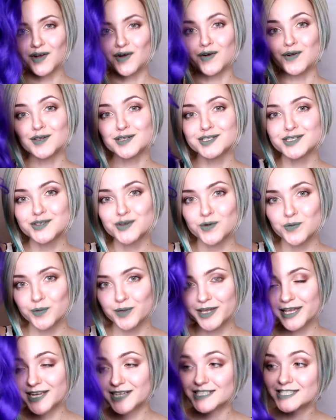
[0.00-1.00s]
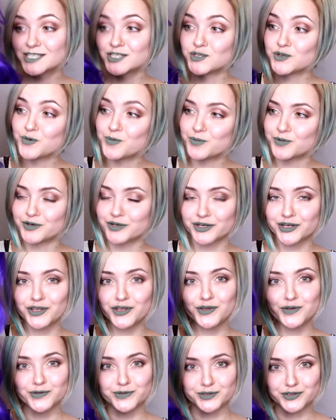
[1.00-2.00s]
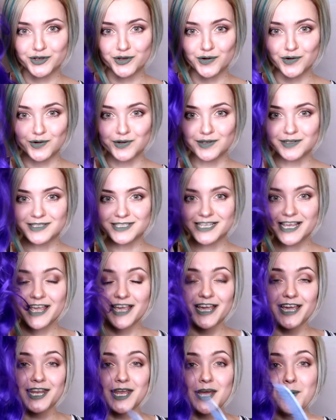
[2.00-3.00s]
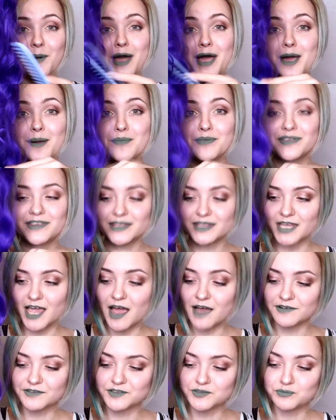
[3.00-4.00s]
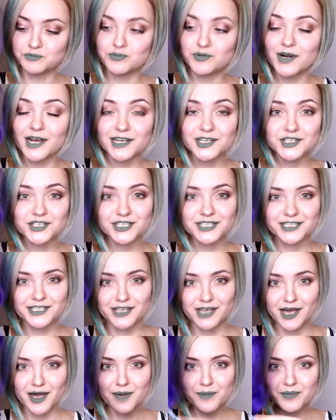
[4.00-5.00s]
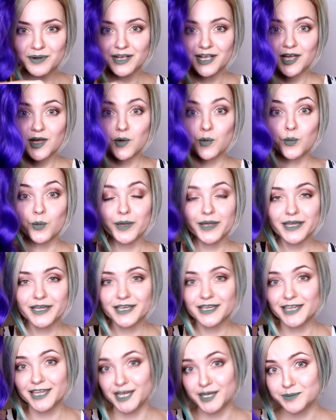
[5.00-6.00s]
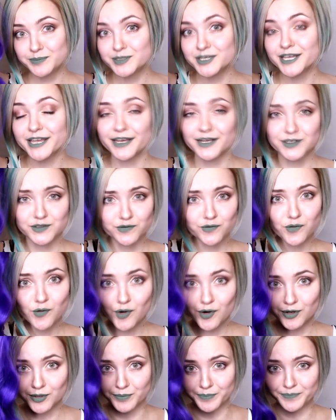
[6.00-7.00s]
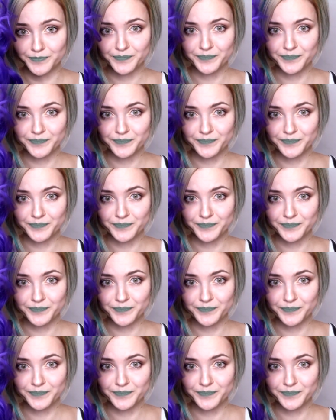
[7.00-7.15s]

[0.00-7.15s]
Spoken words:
Also, wig has super cute curls, and I'm happy that after brushing it up, wig keeps his form.